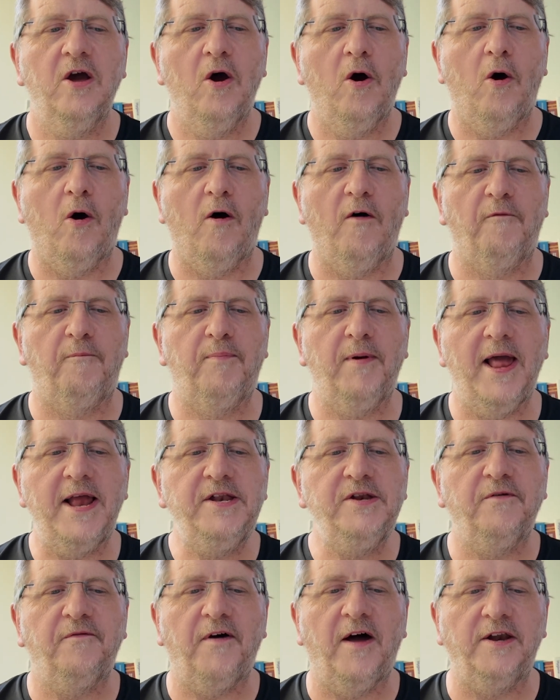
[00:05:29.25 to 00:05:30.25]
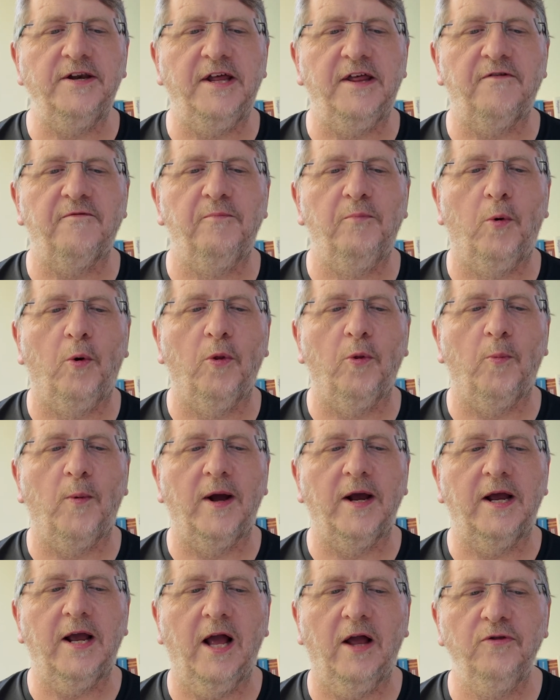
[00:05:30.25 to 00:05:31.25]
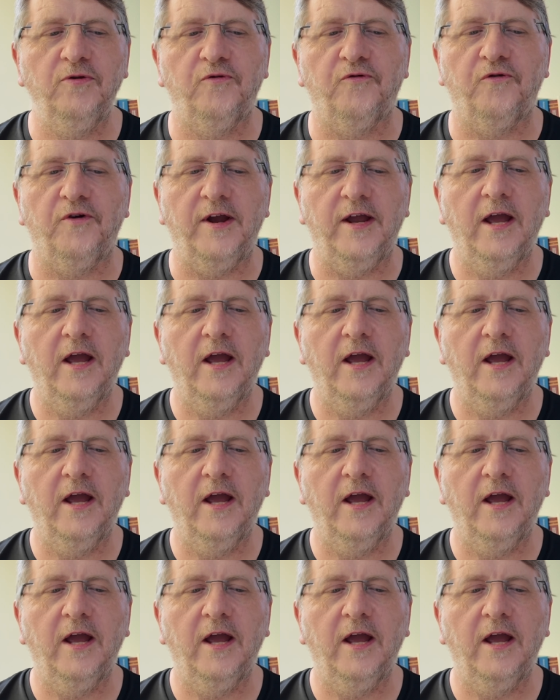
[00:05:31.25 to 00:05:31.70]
of blend of honeys from more than one country,